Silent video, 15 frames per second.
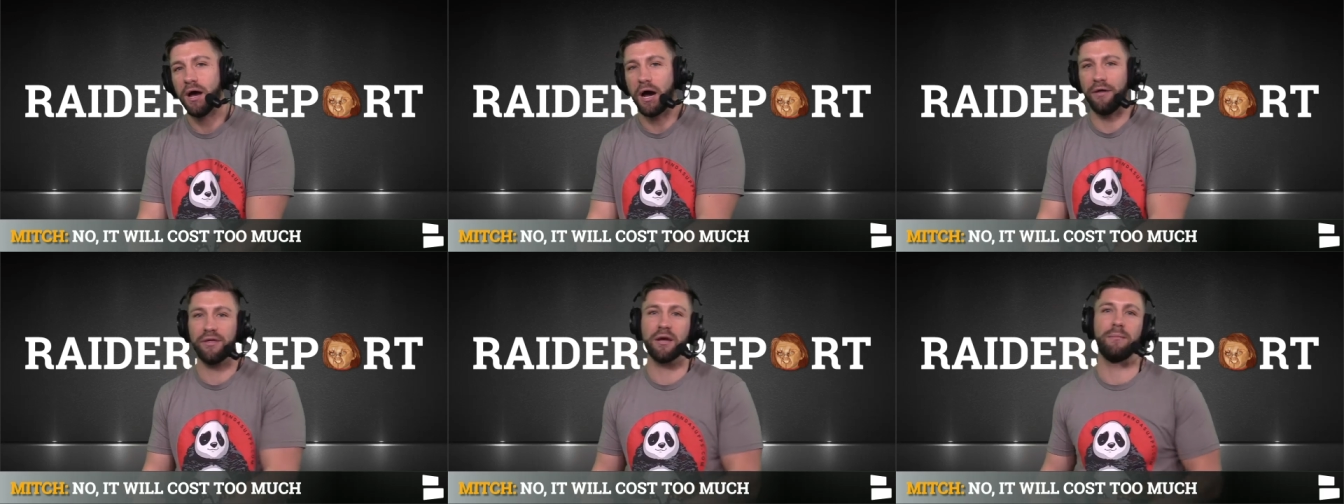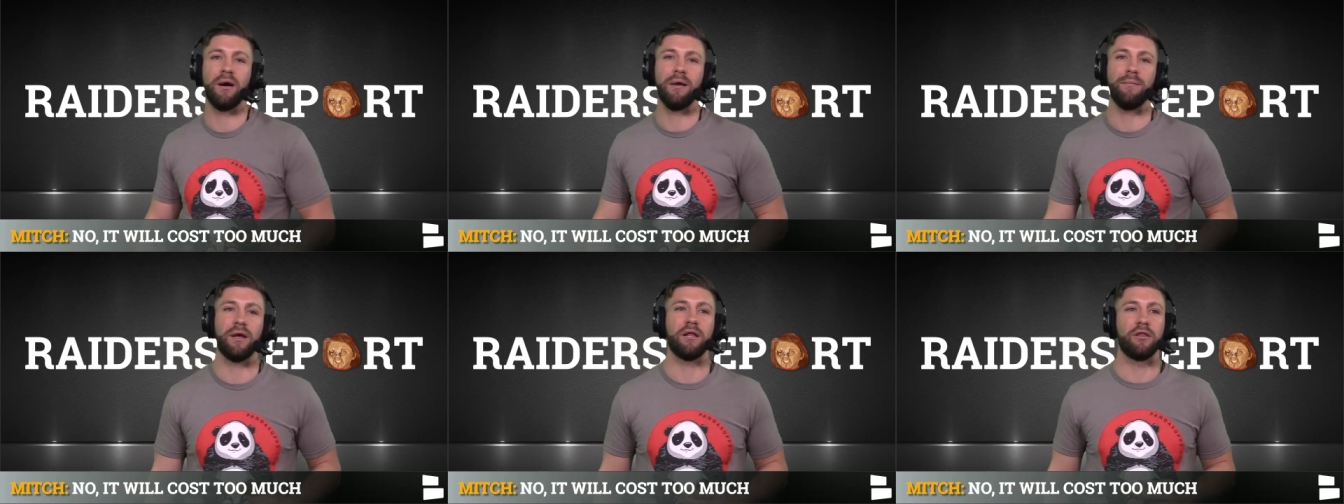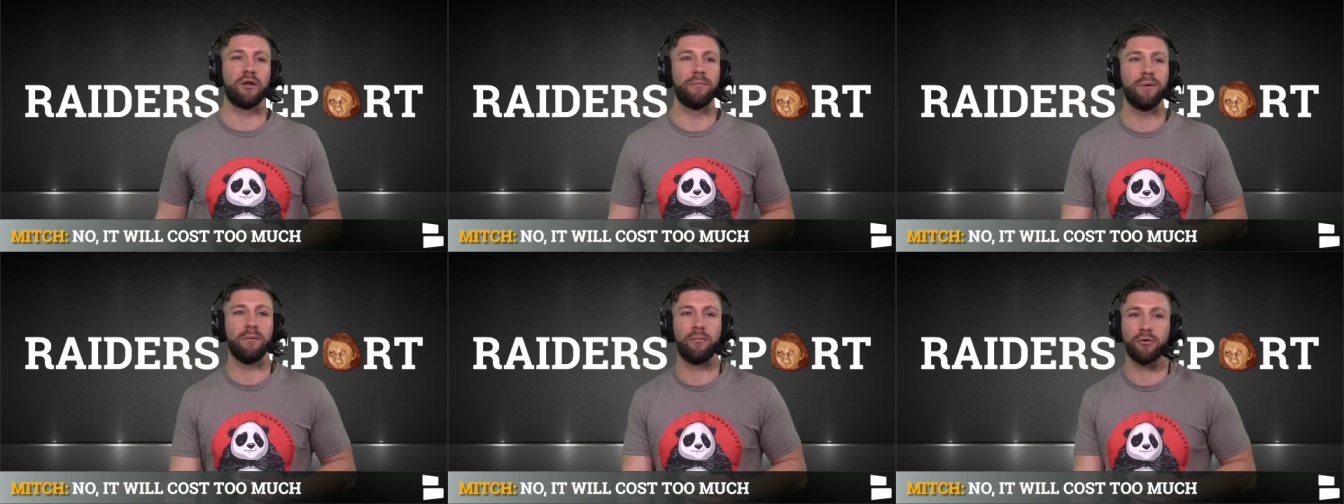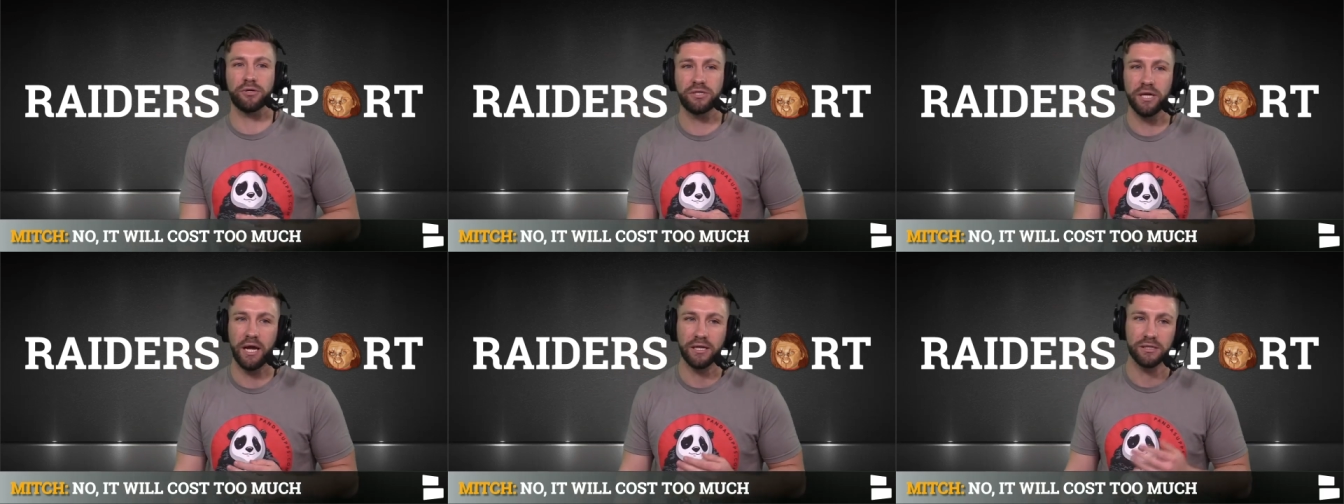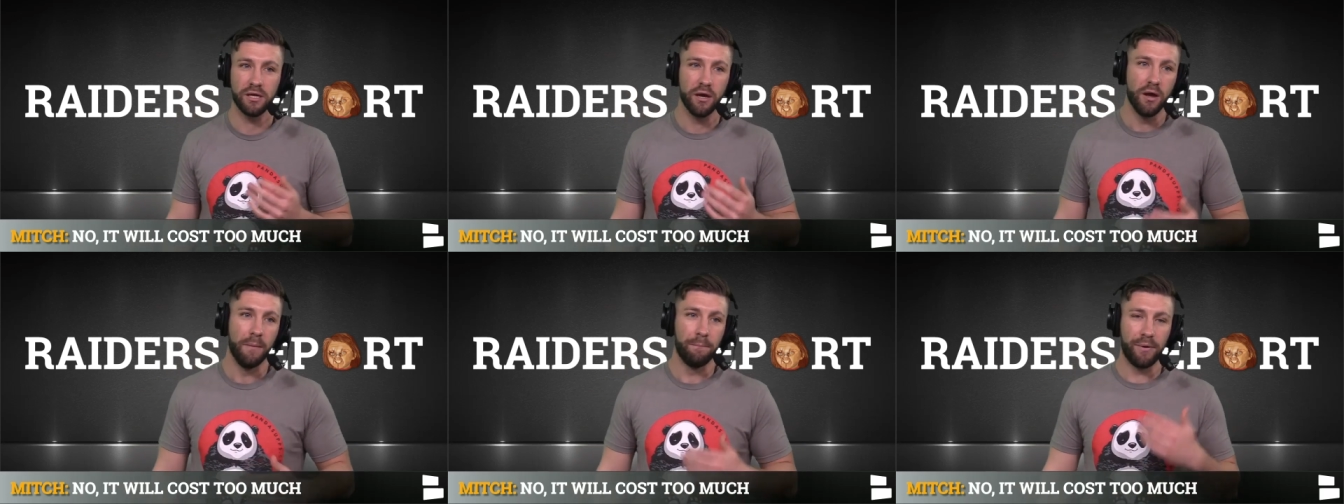I think it might make a little bit more sense.
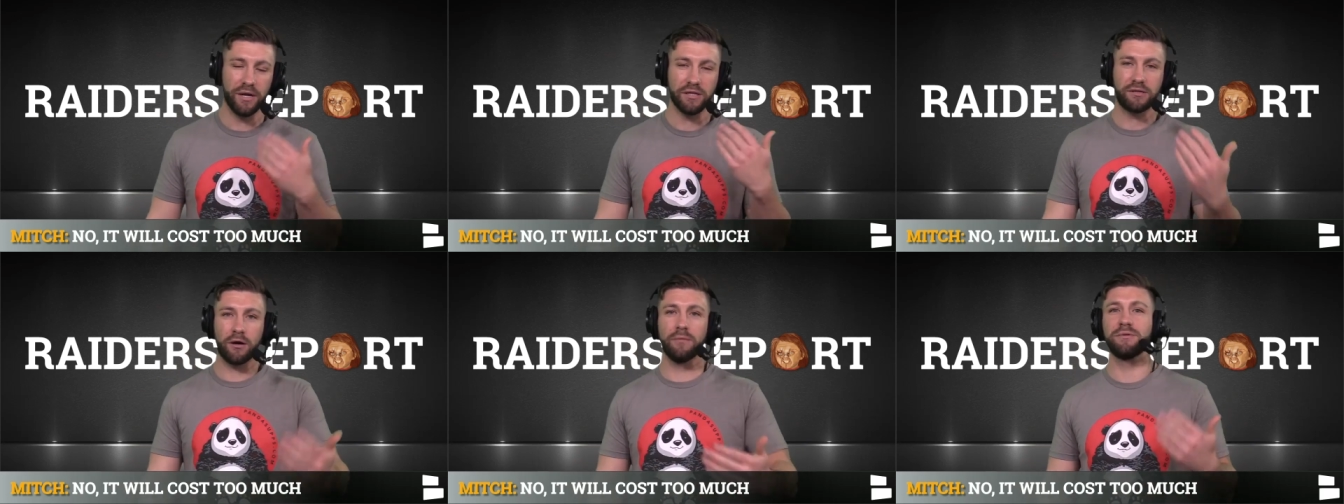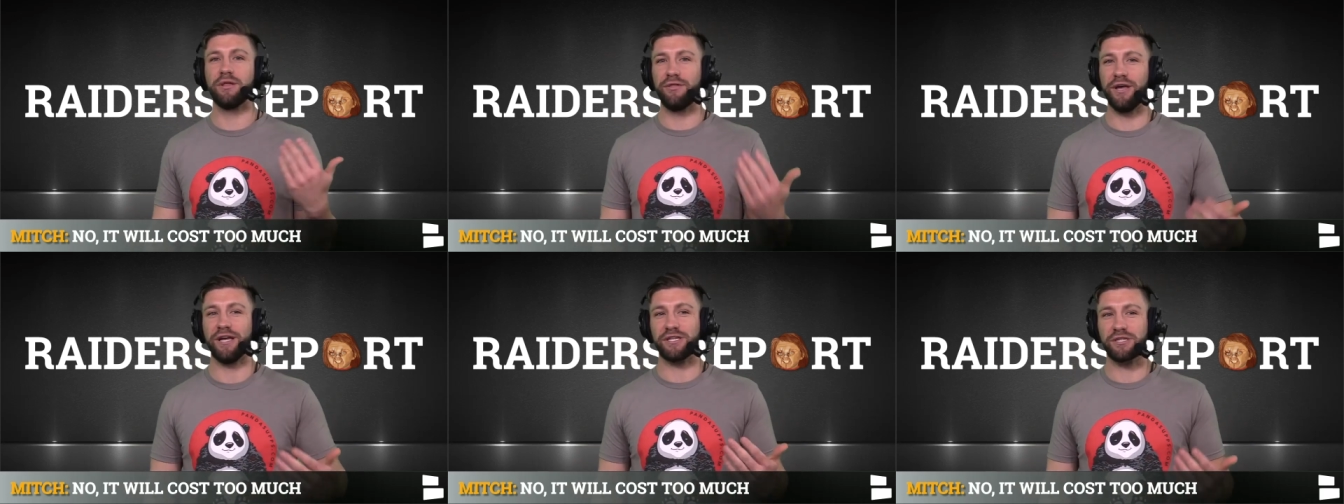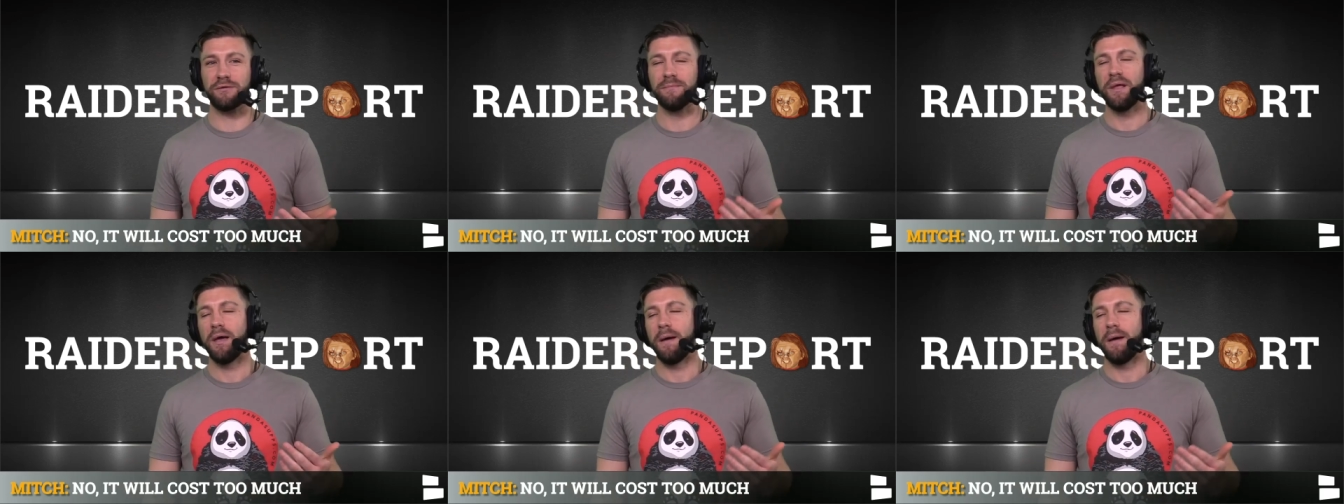But in terms of this,